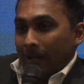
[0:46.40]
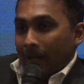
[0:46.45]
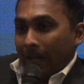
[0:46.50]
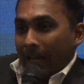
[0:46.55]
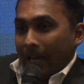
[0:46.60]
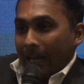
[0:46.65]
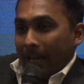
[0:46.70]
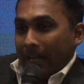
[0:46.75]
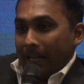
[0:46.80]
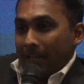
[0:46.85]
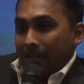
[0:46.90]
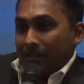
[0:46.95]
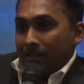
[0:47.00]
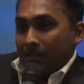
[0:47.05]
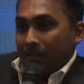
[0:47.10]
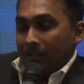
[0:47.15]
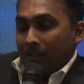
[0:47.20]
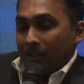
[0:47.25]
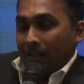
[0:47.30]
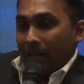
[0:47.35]

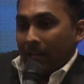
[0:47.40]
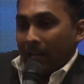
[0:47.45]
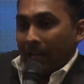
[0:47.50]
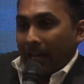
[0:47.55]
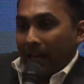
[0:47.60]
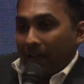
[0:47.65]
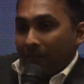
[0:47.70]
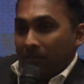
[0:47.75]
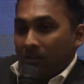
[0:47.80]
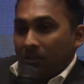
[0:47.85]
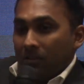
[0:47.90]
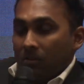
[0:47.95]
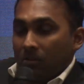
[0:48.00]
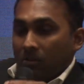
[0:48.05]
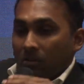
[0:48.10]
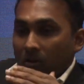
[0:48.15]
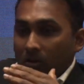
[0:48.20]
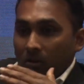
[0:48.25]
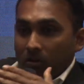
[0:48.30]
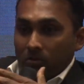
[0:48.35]
And having
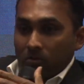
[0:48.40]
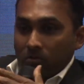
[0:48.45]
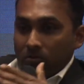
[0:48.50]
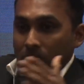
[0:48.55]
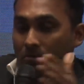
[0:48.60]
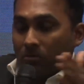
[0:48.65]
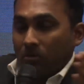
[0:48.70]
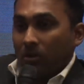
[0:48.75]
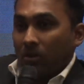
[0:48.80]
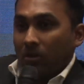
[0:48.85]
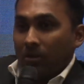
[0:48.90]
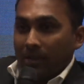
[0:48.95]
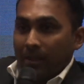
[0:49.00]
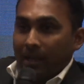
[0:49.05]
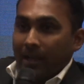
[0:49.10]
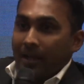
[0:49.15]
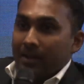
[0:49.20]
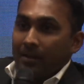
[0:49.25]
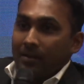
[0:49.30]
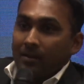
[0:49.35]
gone through all
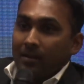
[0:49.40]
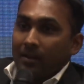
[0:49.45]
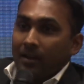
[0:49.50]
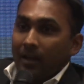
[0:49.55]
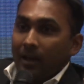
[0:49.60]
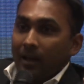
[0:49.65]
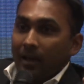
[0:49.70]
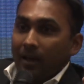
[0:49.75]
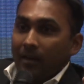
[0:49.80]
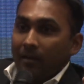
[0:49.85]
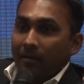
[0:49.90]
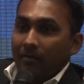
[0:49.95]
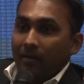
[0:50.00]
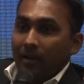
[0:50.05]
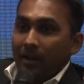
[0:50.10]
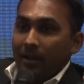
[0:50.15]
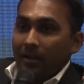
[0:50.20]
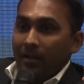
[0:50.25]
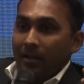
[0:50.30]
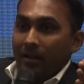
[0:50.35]
that,
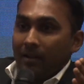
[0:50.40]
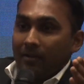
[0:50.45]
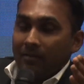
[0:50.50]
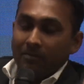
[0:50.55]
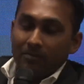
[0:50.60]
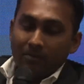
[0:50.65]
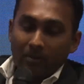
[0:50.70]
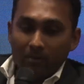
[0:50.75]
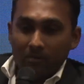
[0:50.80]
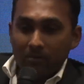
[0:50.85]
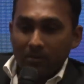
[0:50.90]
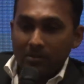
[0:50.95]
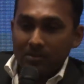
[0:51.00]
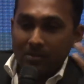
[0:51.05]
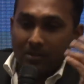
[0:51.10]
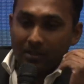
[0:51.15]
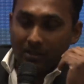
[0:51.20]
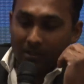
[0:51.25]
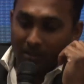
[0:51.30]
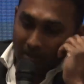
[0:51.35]
like I've
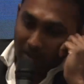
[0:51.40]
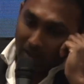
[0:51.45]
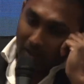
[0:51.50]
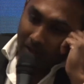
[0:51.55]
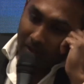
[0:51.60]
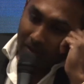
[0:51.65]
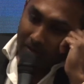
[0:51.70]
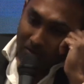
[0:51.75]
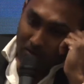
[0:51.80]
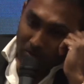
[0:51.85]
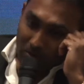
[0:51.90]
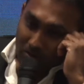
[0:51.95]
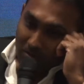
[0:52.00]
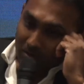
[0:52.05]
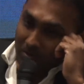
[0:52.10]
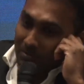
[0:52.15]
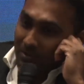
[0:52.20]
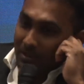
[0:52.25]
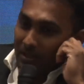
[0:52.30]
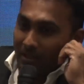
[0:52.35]
obviously,
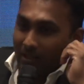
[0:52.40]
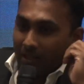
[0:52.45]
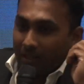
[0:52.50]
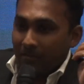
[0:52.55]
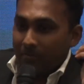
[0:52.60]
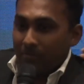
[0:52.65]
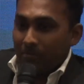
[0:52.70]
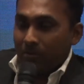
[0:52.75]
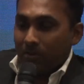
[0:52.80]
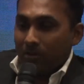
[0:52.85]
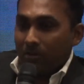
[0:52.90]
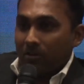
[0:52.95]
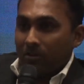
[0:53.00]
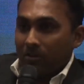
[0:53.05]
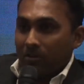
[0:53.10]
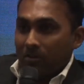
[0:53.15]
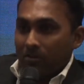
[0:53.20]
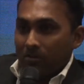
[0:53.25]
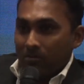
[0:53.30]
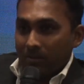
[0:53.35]
social media, I've put it
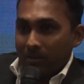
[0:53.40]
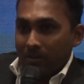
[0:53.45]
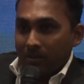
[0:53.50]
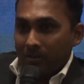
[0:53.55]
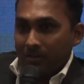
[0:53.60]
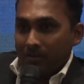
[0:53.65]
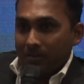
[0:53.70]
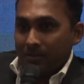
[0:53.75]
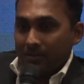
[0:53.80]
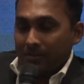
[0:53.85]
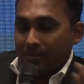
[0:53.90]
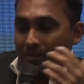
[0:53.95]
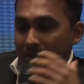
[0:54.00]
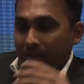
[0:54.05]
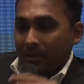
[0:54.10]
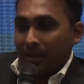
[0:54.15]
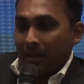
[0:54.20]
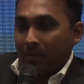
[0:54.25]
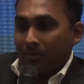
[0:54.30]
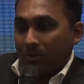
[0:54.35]
across when this
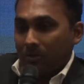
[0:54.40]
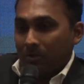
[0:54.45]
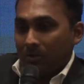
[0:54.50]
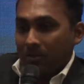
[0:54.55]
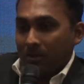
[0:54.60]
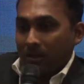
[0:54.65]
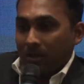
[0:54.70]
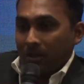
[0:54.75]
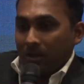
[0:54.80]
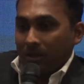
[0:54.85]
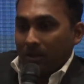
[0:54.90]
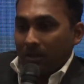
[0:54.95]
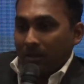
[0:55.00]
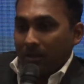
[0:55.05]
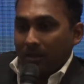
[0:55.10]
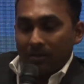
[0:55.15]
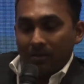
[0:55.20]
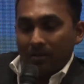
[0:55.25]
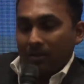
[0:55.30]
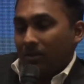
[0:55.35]
incident happened,
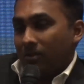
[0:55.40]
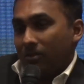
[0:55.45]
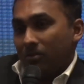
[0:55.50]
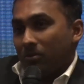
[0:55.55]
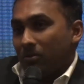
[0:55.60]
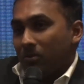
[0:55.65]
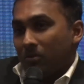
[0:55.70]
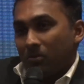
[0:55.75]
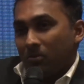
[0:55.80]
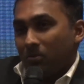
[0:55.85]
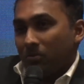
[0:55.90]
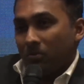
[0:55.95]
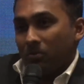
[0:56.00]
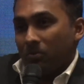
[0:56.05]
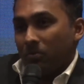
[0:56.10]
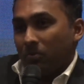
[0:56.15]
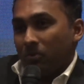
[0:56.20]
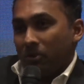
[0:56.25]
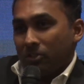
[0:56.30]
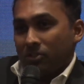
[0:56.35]
that you don't
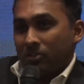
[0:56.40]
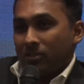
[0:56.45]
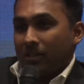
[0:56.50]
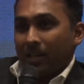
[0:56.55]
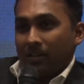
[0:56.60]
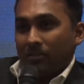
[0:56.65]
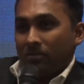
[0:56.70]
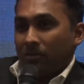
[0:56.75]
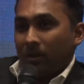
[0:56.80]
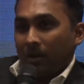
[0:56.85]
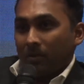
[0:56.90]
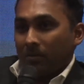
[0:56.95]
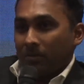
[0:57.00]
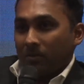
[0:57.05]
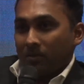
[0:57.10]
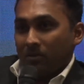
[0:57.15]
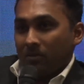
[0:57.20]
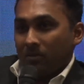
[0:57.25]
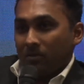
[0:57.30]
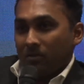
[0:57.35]
wish that to
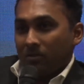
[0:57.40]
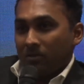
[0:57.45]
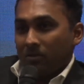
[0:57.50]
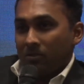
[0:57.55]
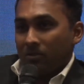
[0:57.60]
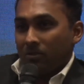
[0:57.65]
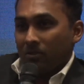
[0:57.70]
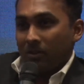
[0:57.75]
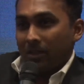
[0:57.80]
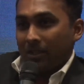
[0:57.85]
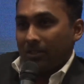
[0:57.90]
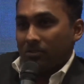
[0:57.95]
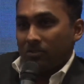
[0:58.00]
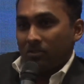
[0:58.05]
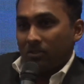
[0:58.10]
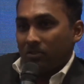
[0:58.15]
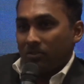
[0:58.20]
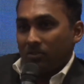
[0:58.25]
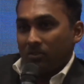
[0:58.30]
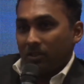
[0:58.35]
happen to your next
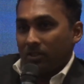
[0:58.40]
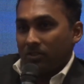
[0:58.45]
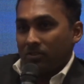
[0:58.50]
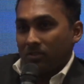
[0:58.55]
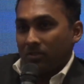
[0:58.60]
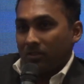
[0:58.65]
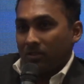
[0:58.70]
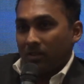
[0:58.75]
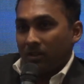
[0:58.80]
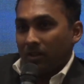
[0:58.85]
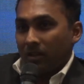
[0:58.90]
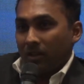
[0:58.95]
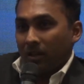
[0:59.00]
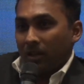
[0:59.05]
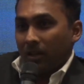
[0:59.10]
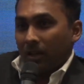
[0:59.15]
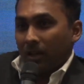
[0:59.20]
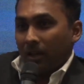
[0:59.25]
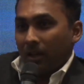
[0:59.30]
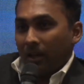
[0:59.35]
generation,
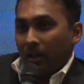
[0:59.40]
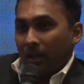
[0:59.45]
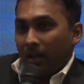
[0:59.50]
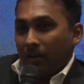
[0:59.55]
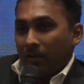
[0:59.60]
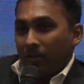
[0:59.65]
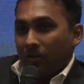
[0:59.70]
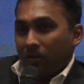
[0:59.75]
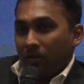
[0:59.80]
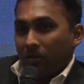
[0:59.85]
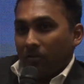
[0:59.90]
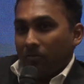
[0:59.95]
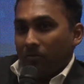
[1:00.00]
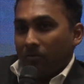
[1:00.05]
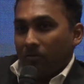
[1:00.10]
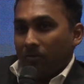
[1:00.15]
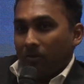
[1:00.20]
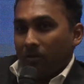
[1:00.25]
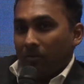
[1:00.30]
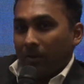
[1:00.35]
and not
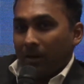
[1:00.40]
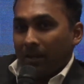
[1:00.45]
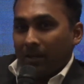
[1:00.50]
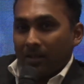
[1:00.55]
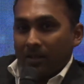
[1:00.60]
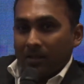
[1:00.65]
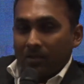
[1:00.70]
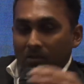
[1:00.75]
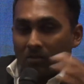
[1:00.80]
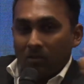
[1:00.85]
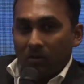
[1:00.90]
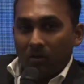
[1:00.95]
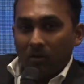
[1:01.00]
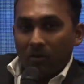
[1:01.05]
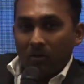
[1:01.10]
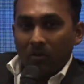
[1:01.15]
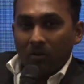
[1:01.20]
for my kids or